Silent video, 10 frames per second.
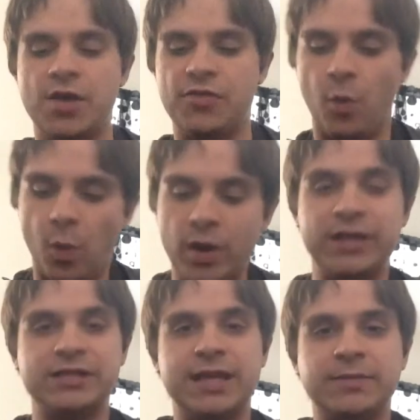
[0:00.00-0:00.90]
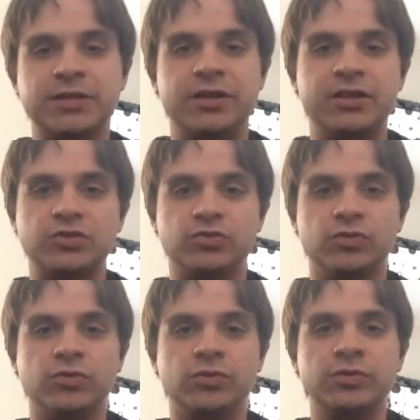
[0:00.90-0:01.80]
The one exception to this
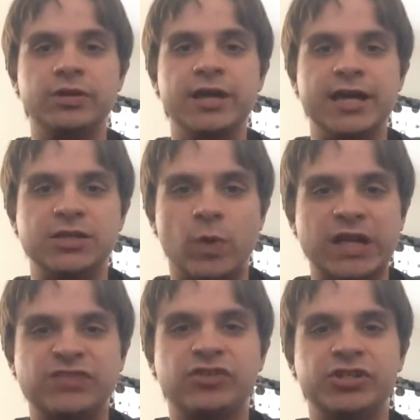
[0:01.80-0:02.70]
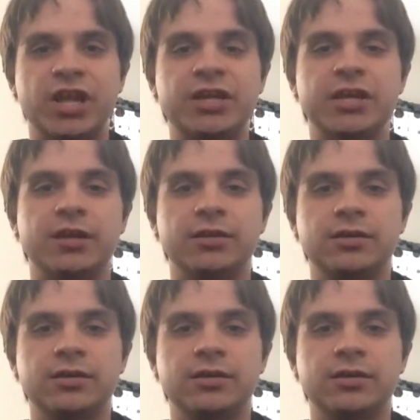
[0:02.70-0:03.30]
rule is West Virginia.